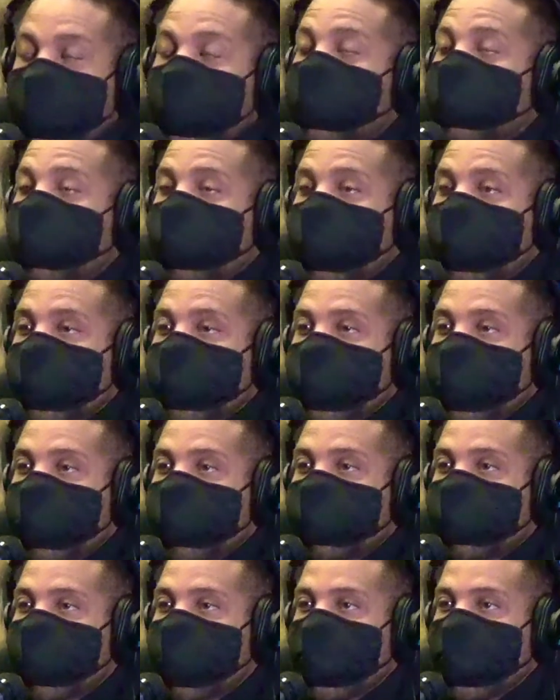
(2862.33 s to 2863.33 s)
itself.
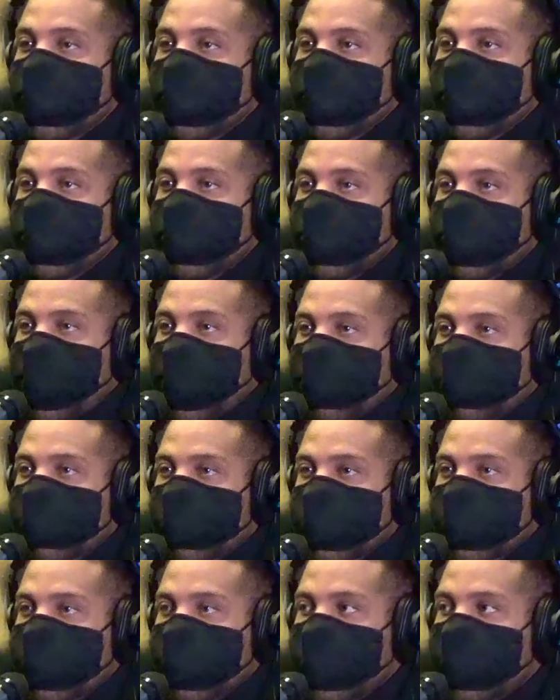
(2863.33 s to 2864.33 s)
I don't think
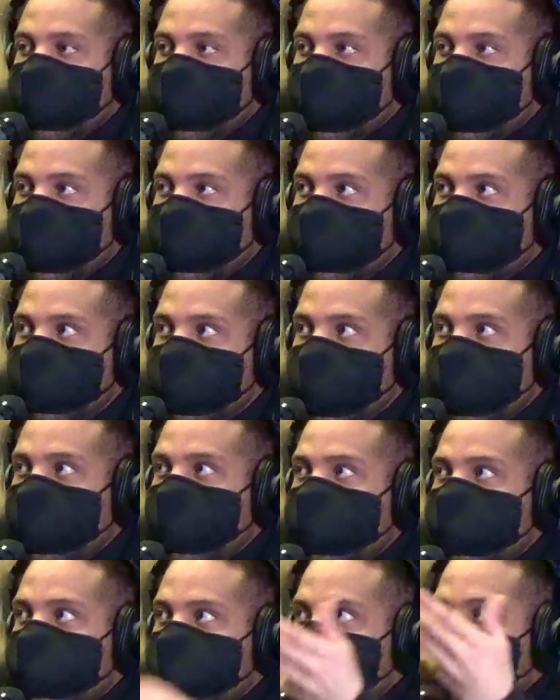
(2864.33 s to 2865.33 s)
anything else. Like
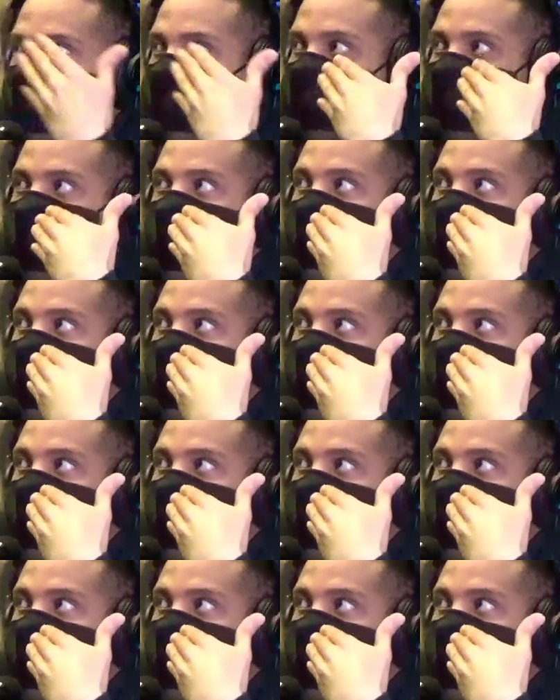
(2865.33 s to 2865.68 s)
for me,